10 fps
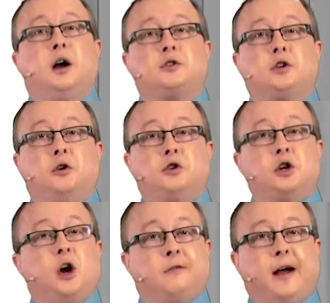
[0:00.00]

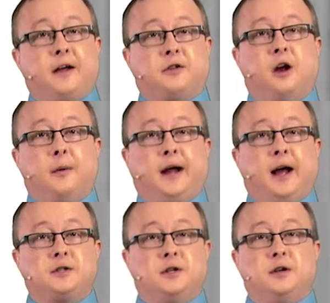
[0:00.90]
solution of ethanoic
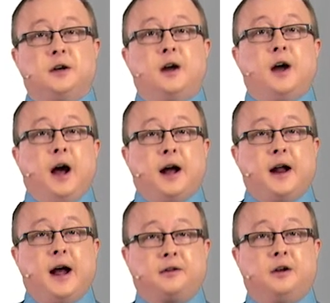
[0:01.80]
acid and
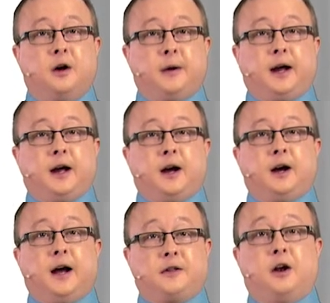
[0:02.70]

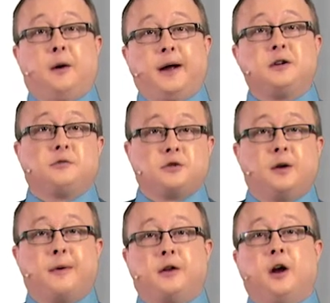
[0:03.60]
ethanoate,
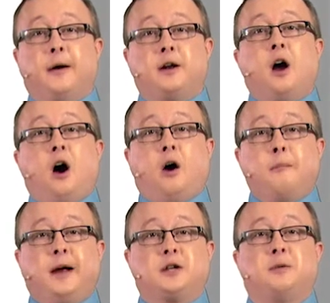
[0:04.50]
sodium ethanoate, are
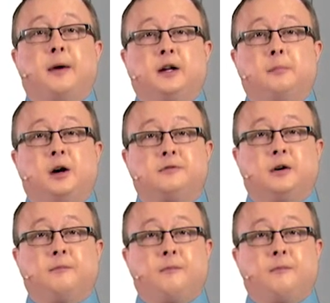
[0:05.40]
mixed to make the buffer.